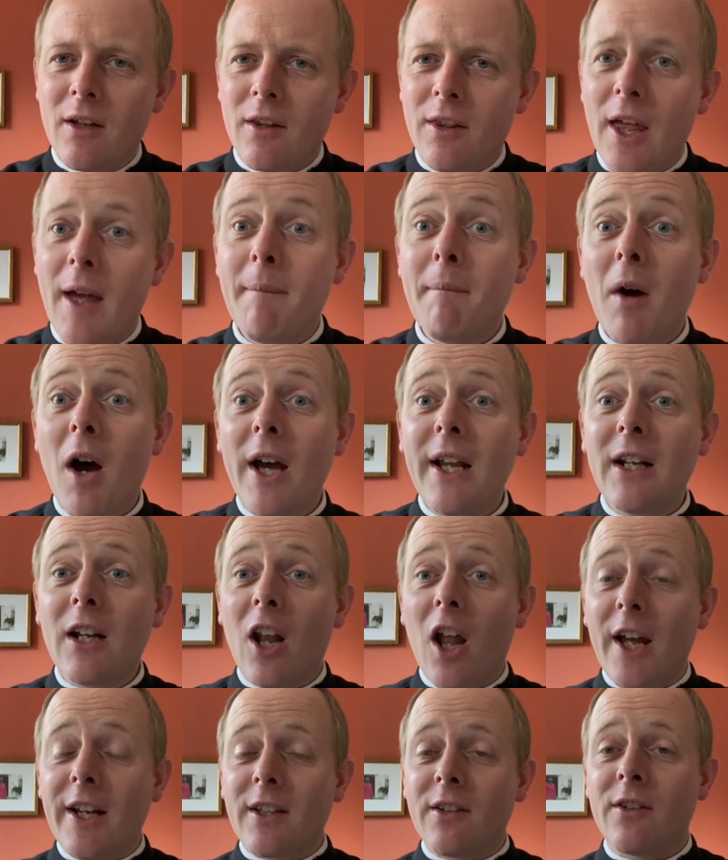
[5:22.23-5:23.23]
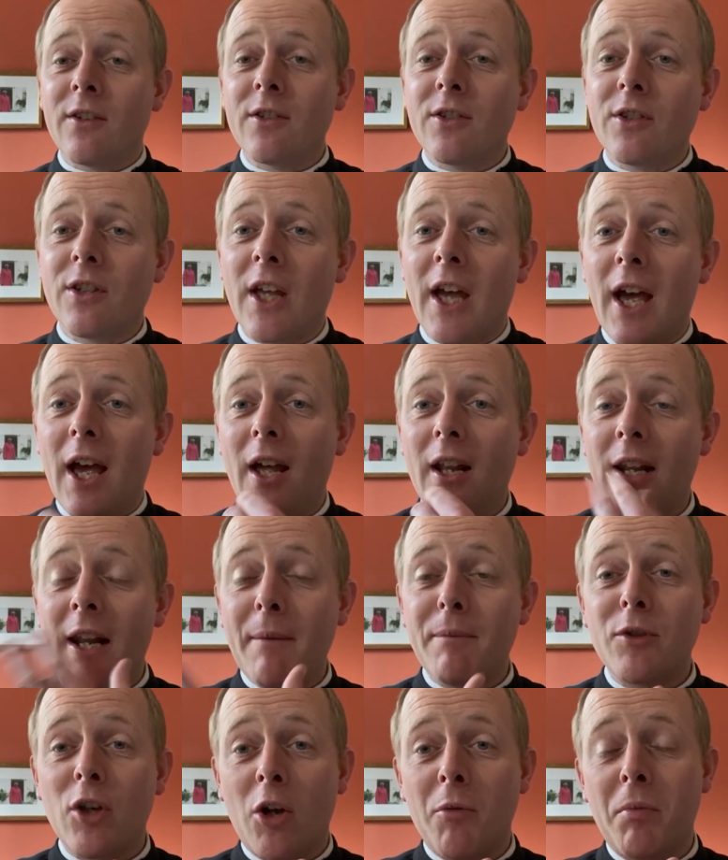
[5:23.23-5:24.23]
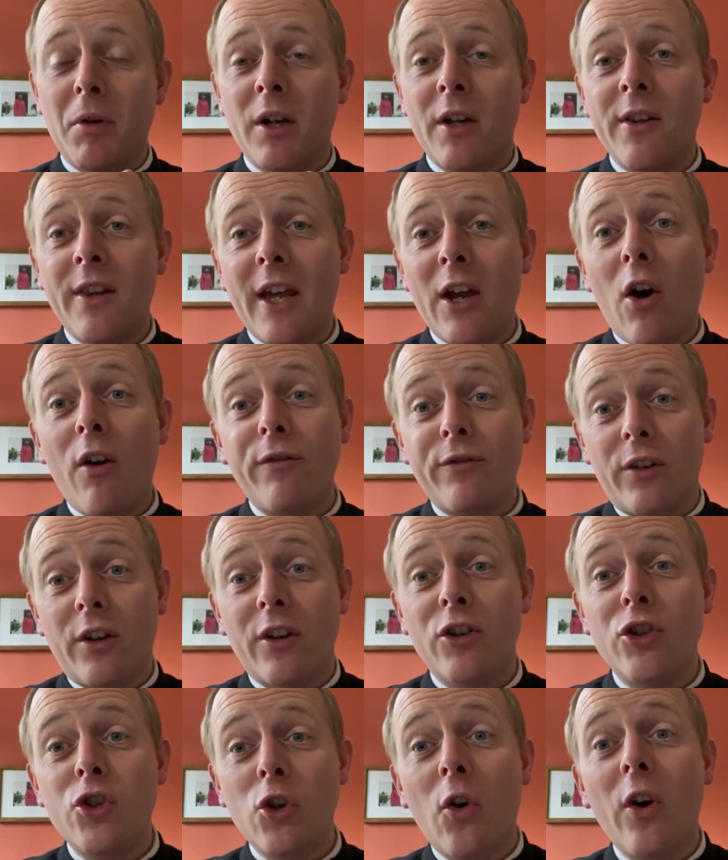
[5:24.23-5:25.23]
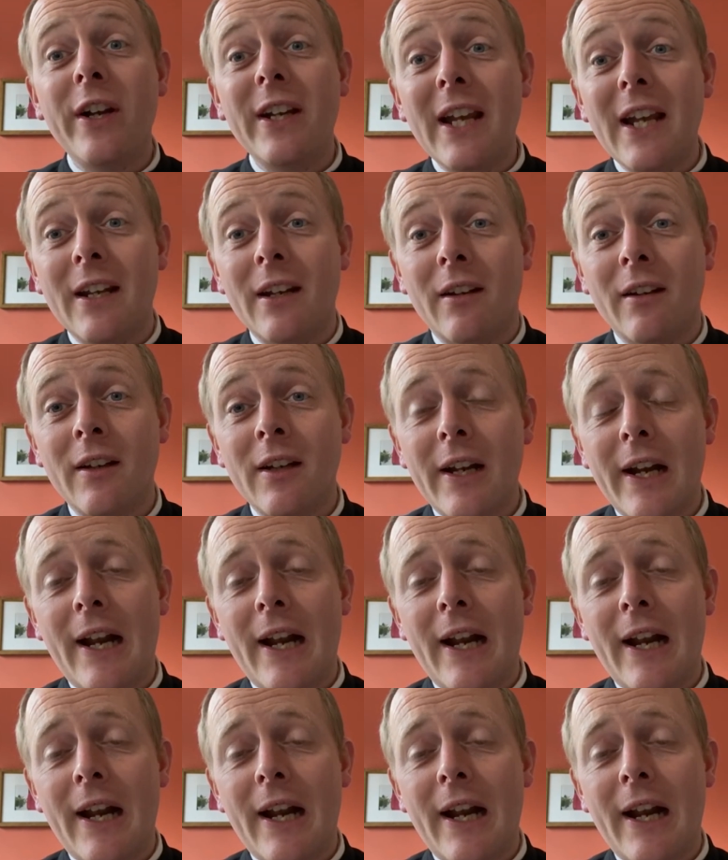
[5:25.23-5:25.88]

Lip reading: their mind lightens, their lips open, and they often join in.